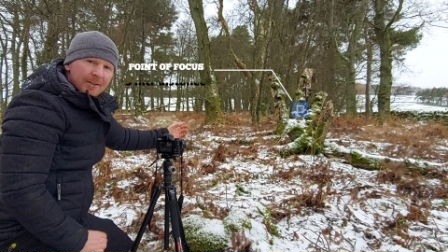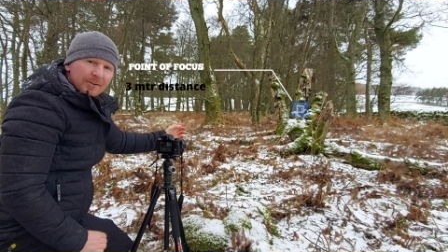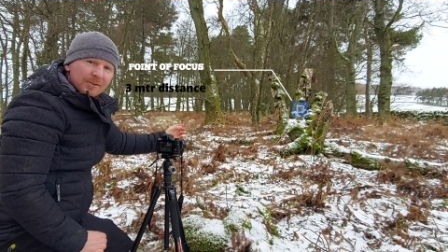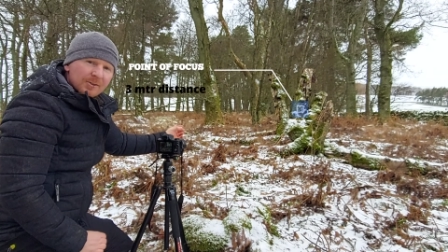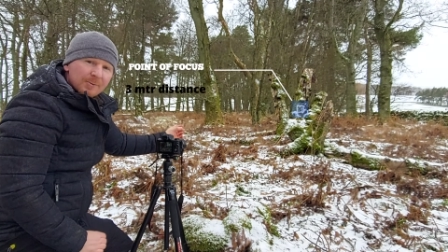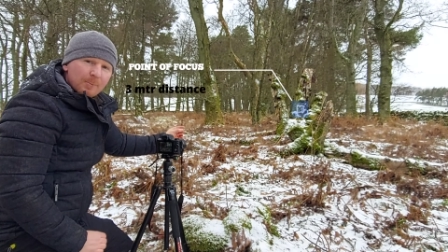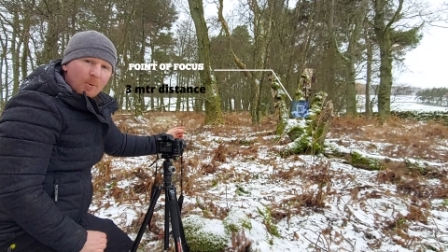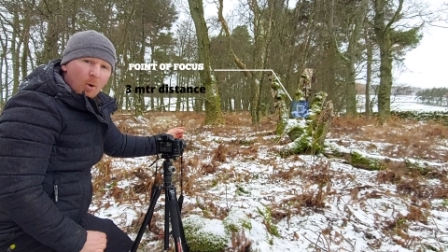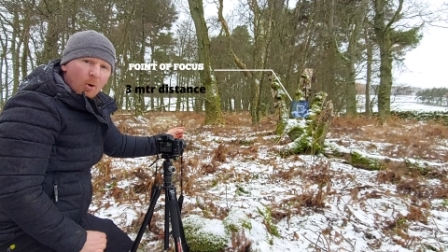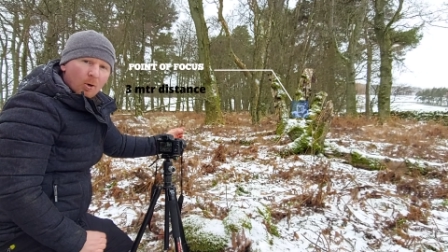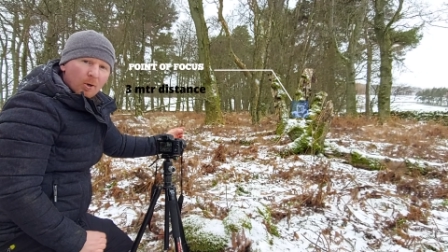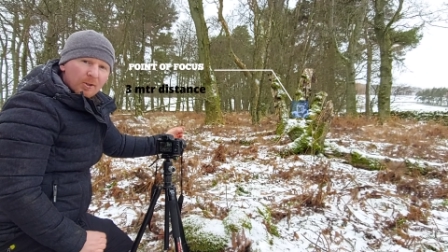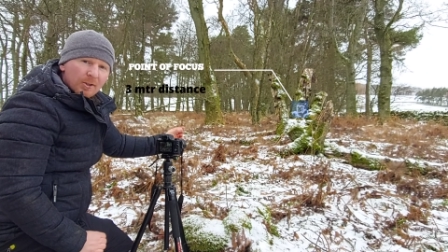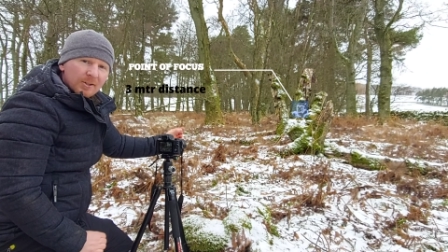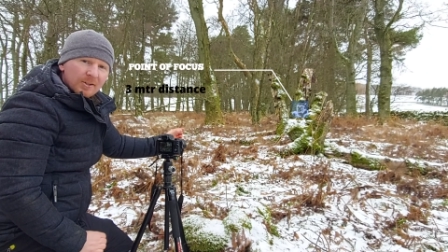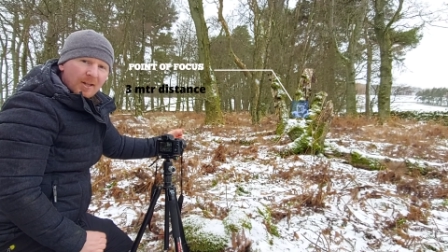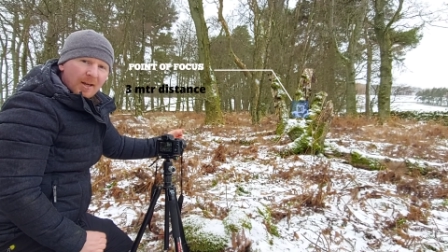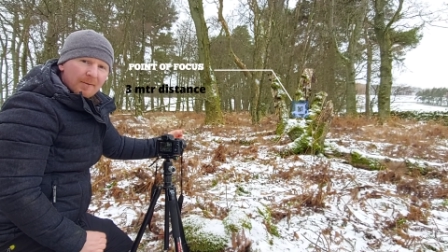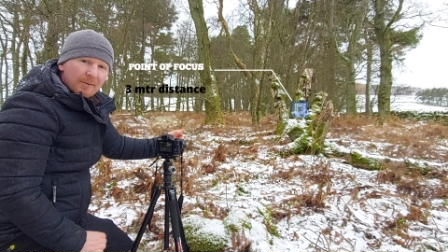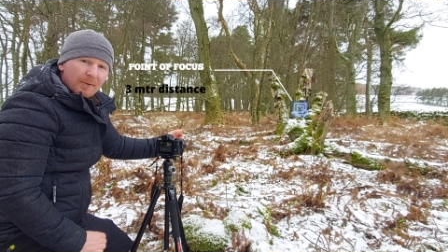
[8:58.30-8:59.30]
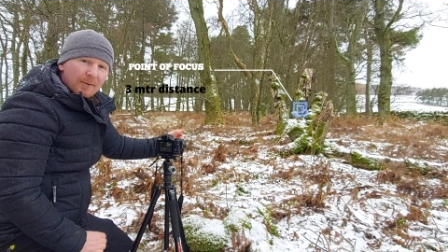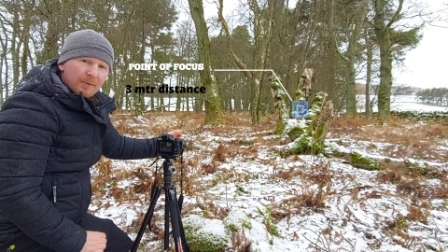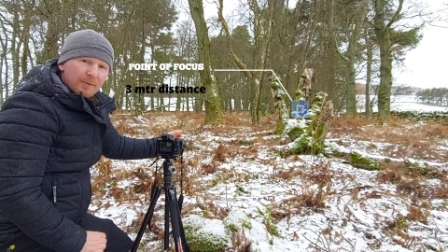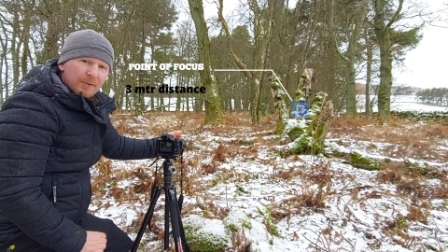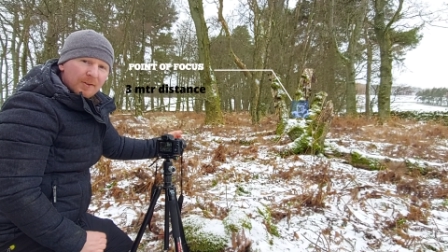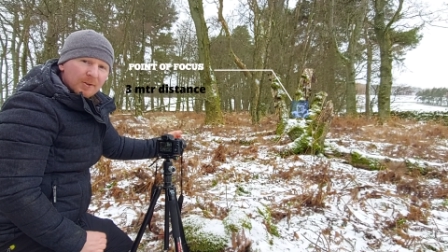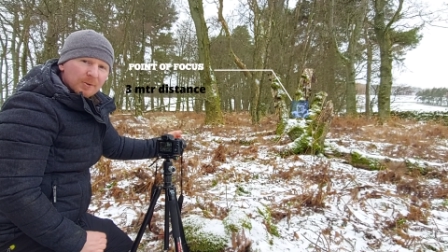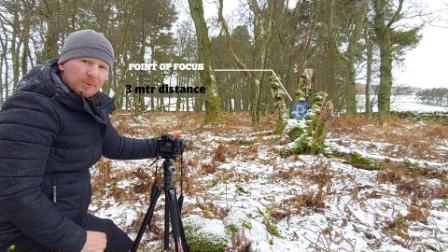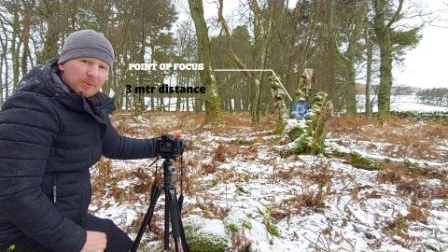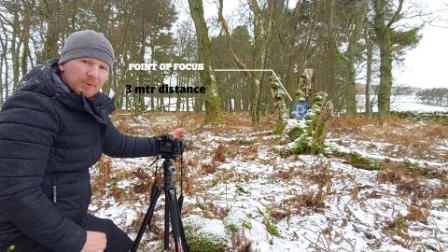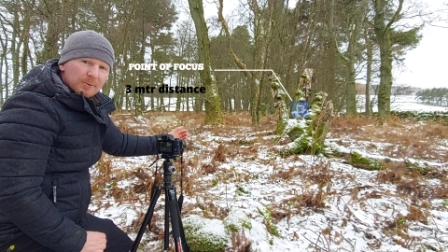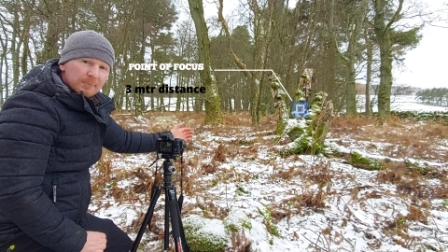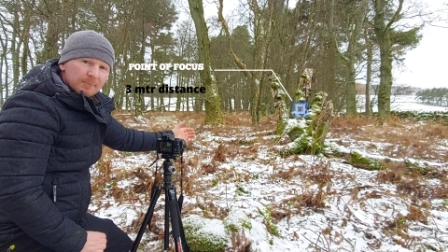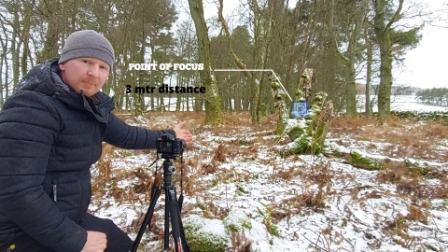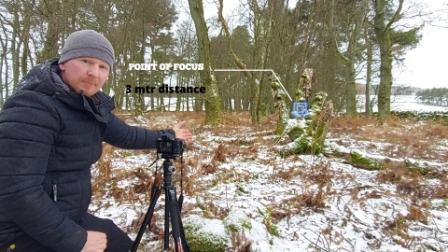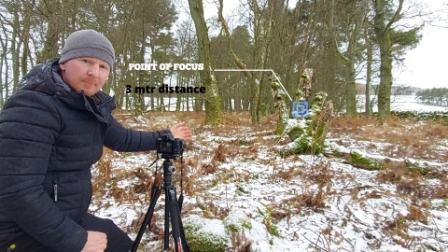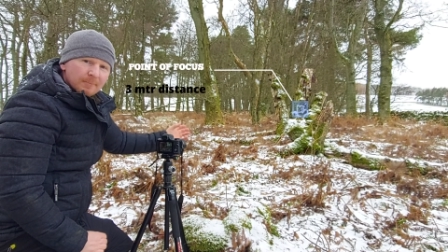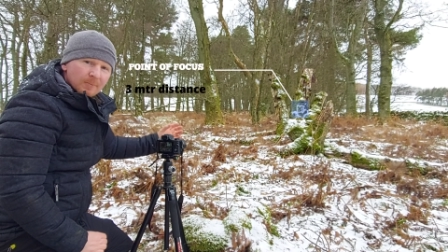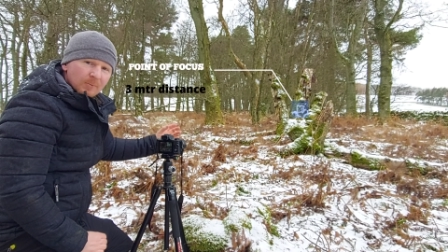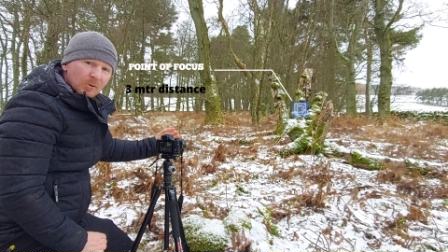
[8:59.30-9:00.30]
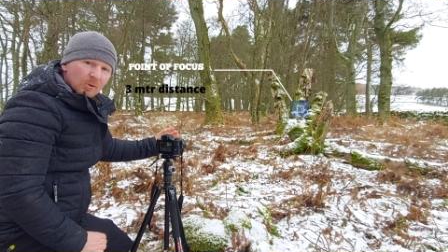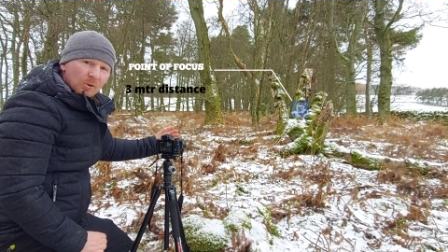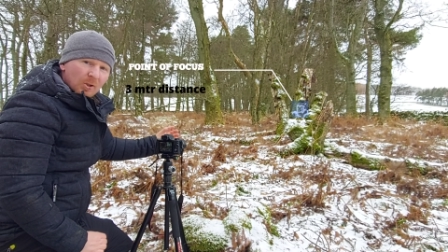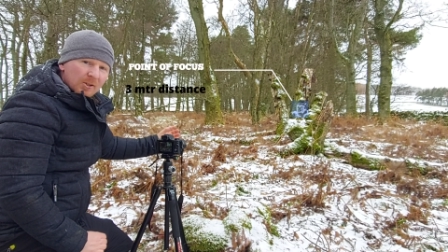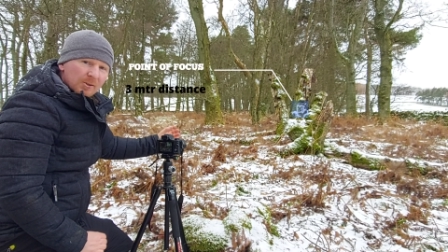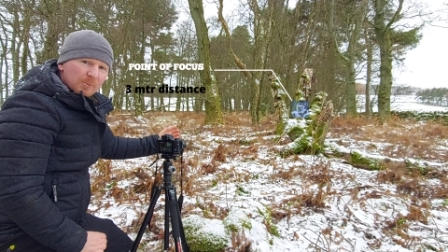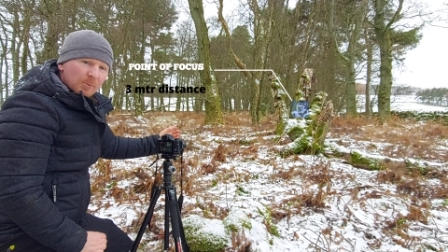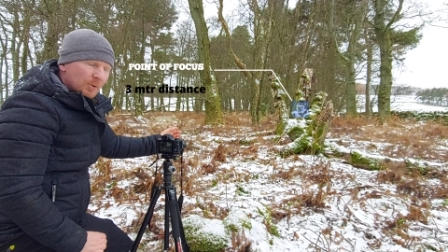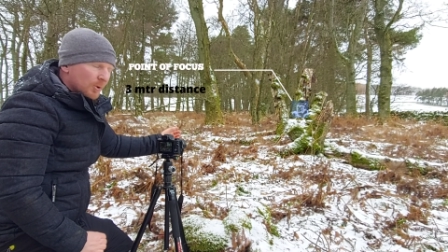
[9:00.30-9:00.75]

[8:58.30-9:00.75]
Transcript: the smaller the depth of field. So that's